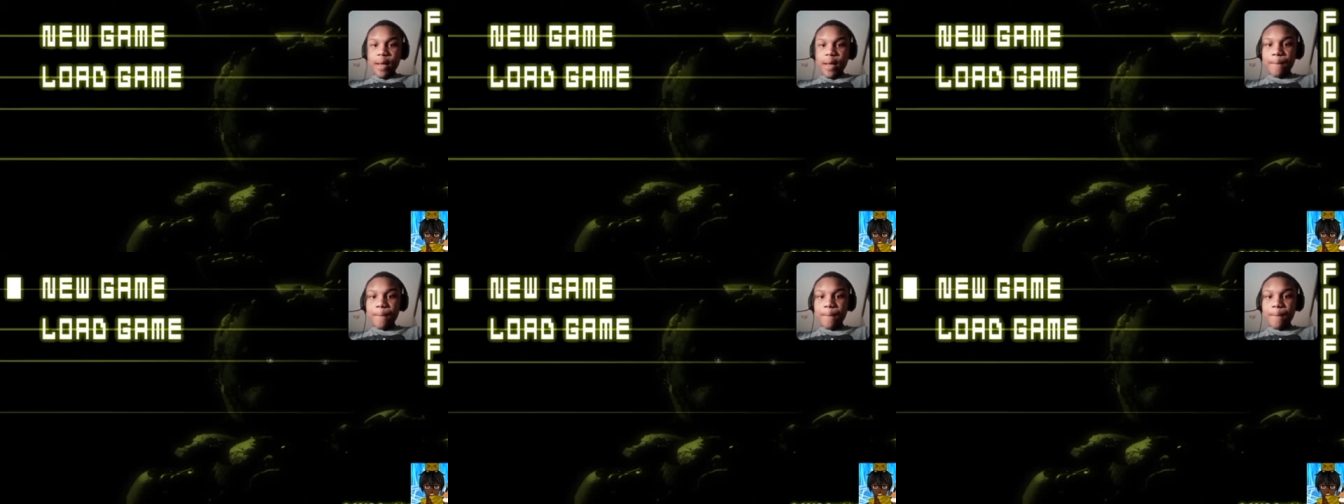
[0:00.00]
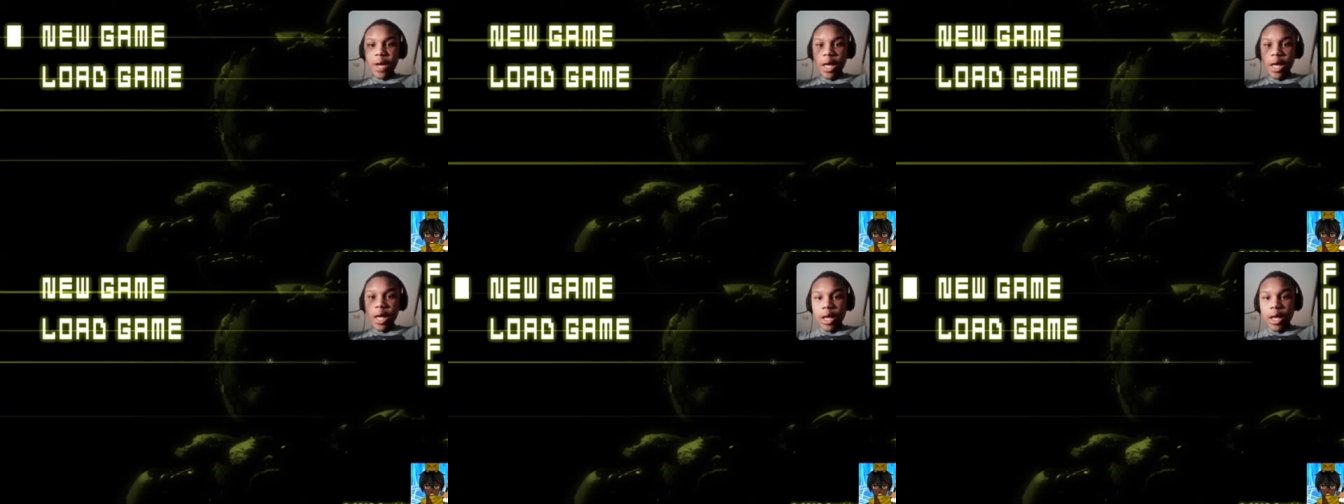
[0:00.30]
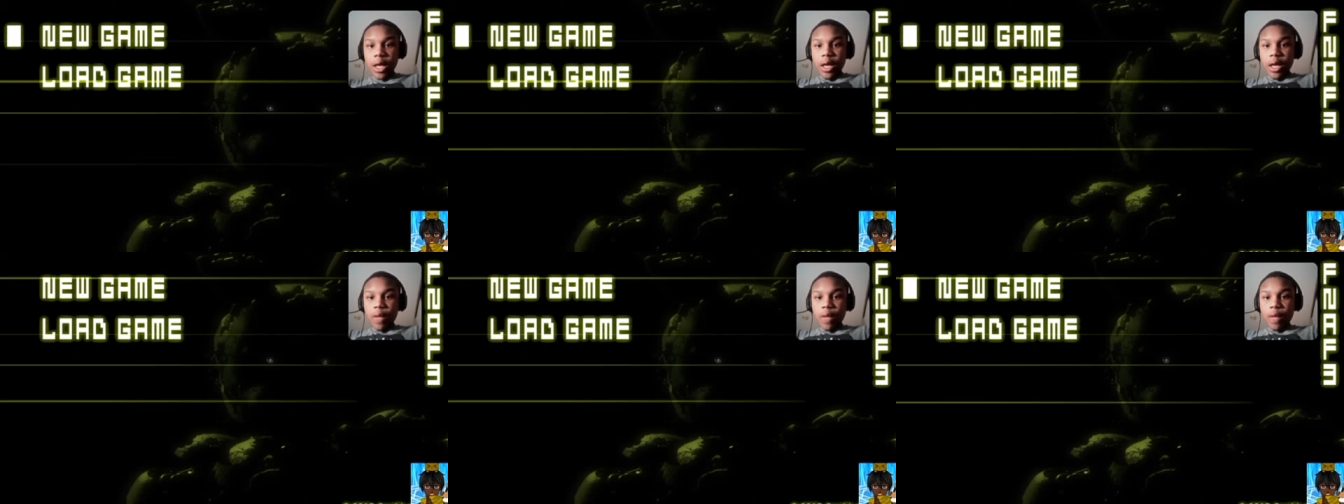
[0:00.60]
But
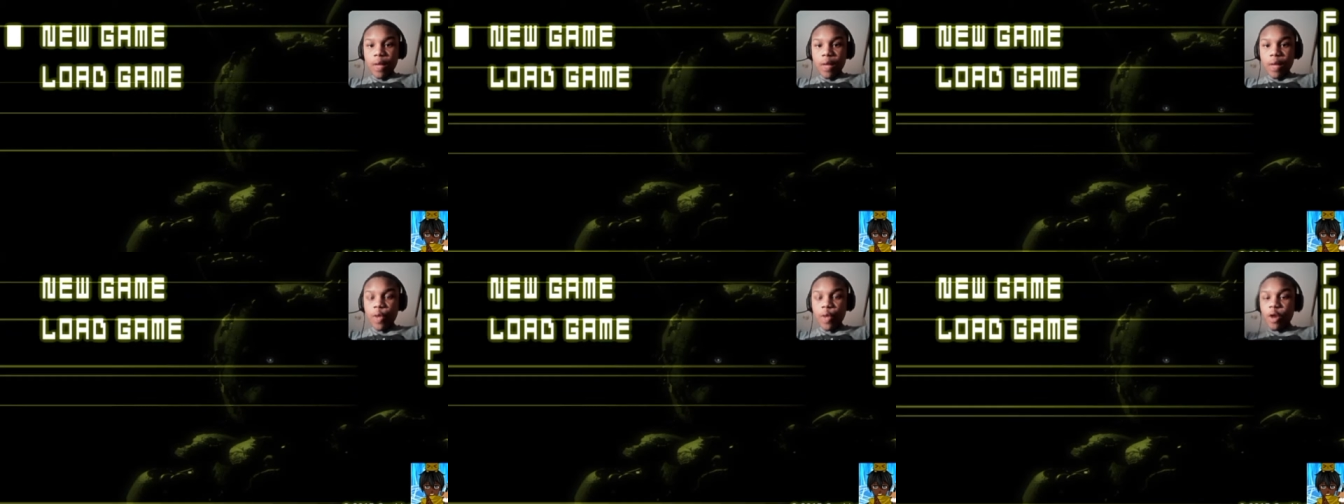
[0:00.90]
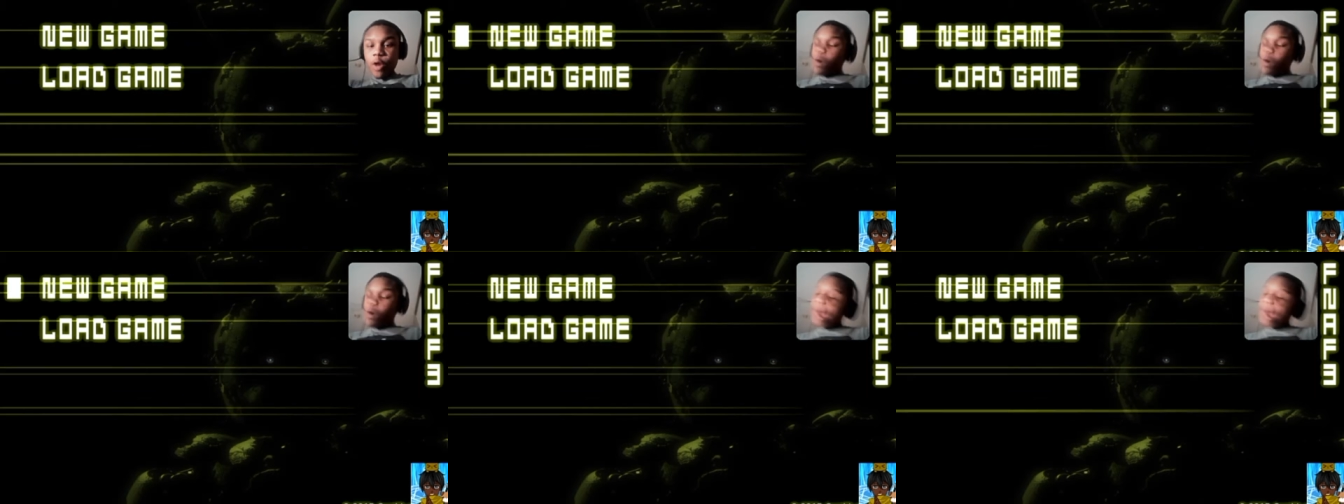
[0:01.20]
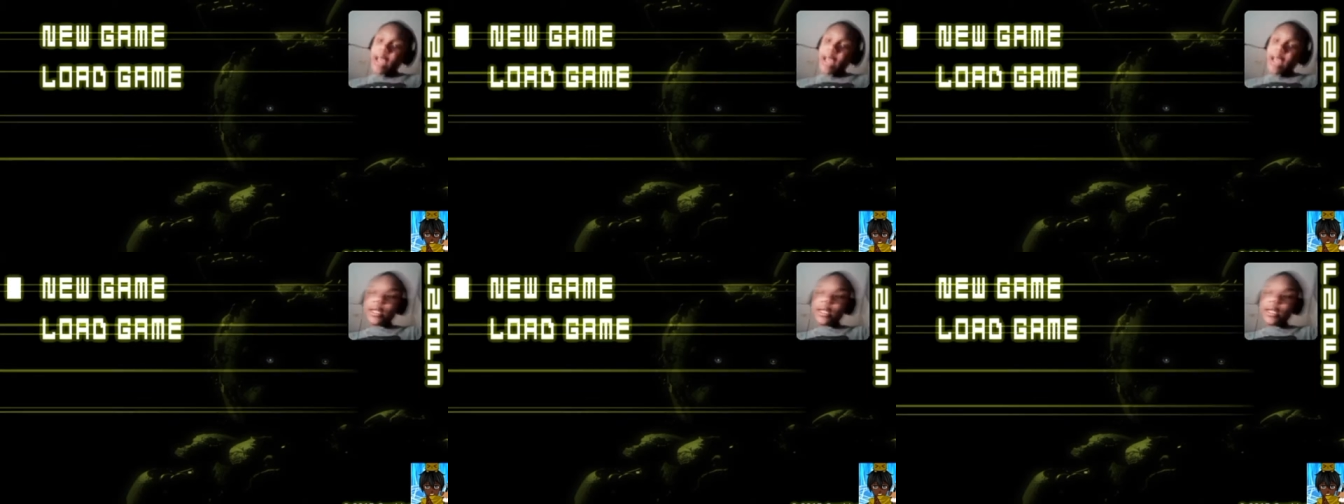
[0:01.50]
we're going
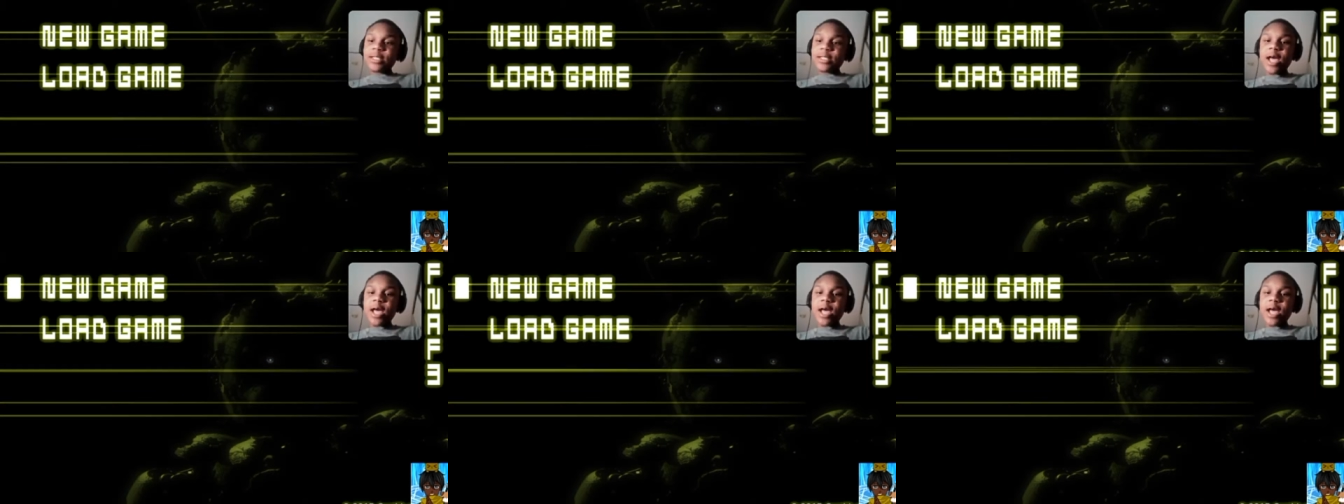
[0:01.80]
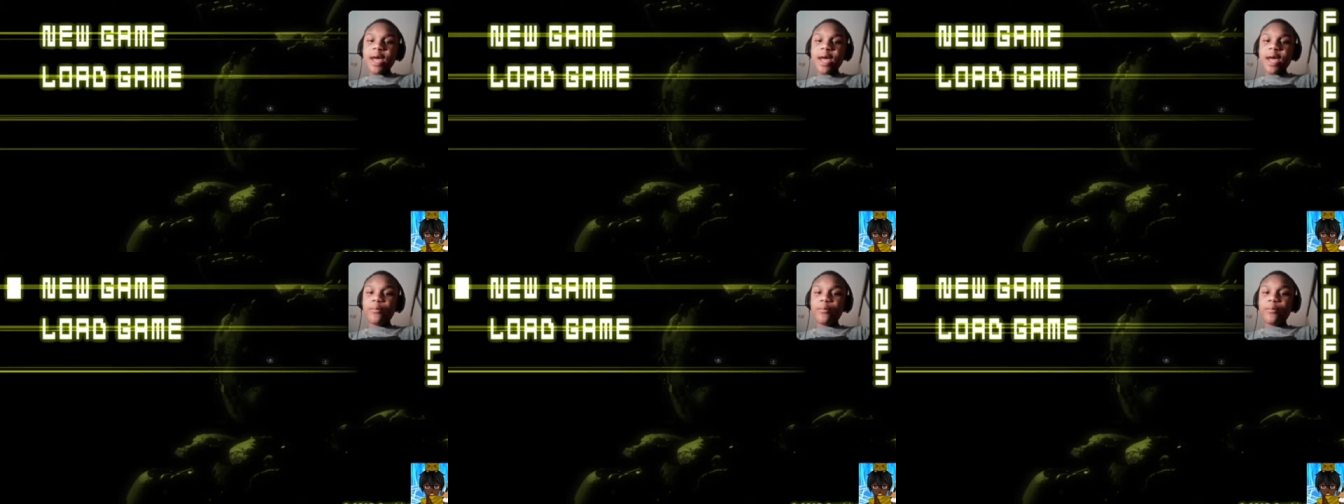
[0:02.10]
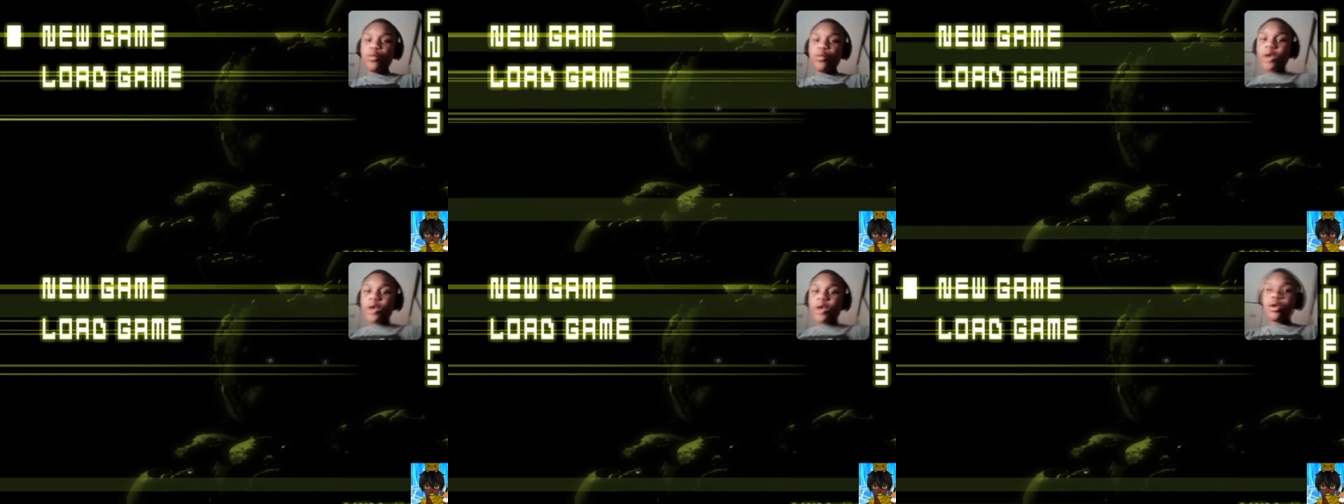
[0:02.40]
back in the time
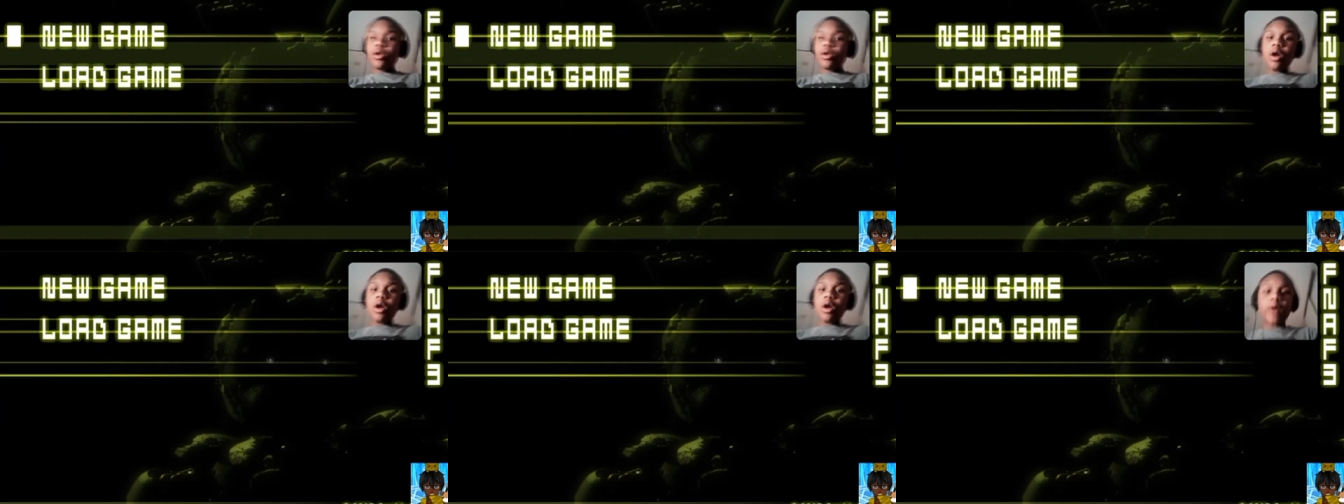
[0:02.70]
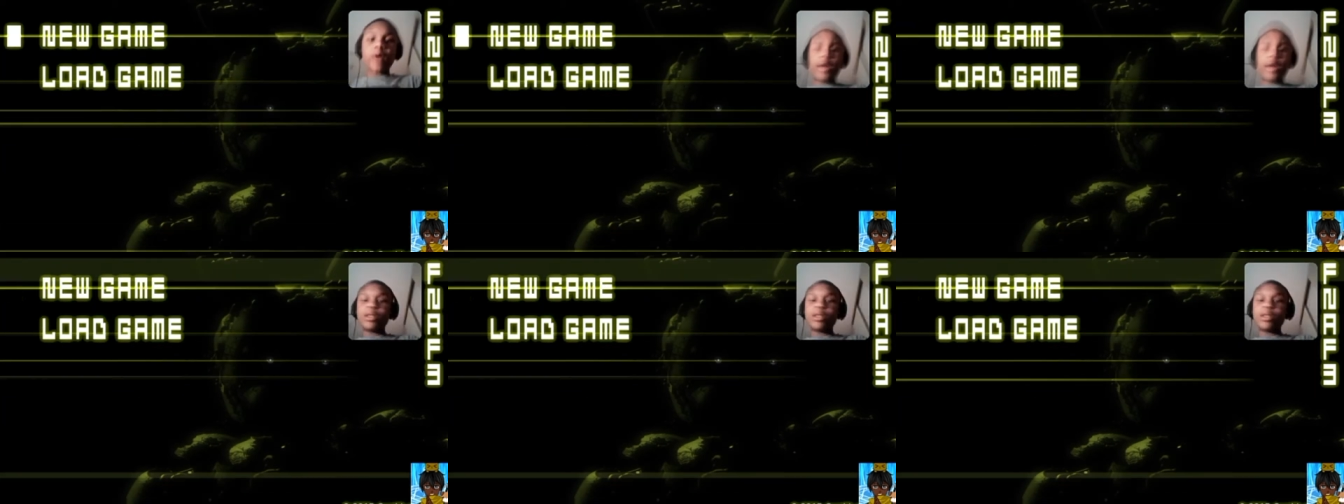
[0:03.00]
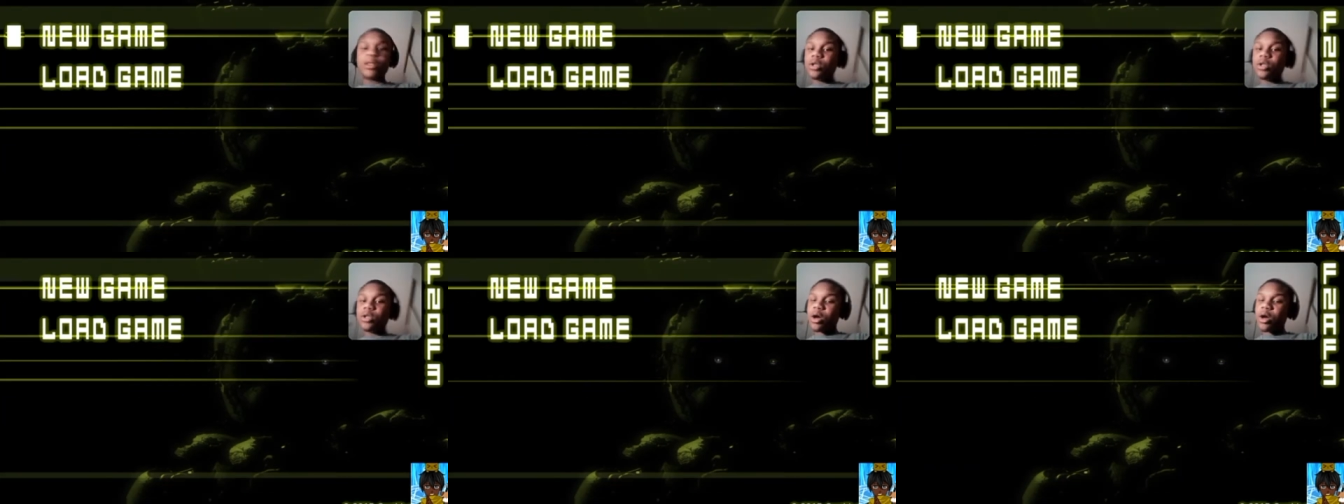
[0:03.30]
when you know, guys,
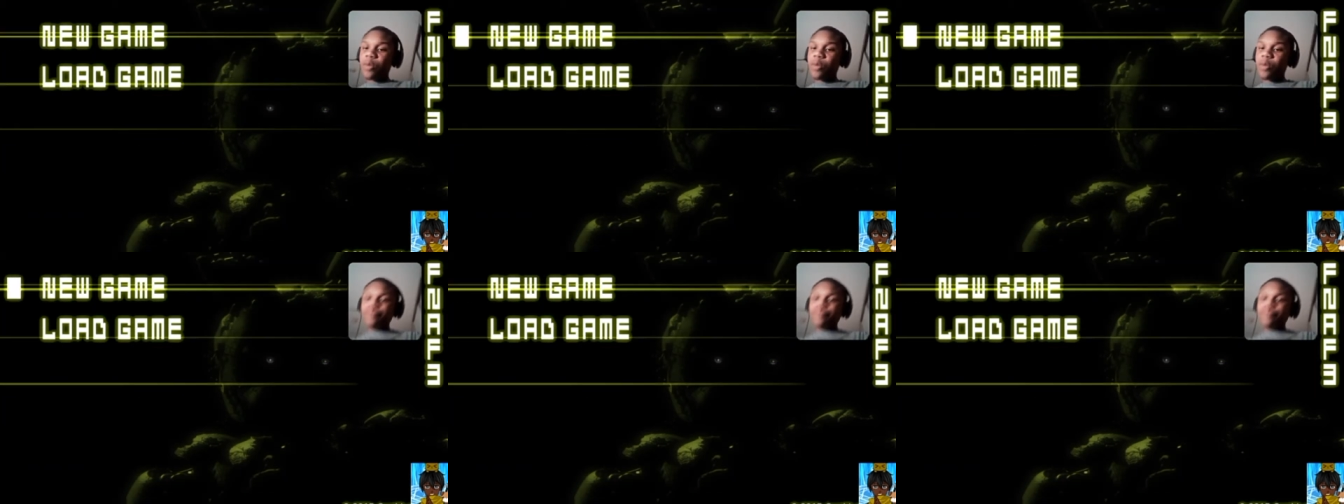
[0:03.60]
you know,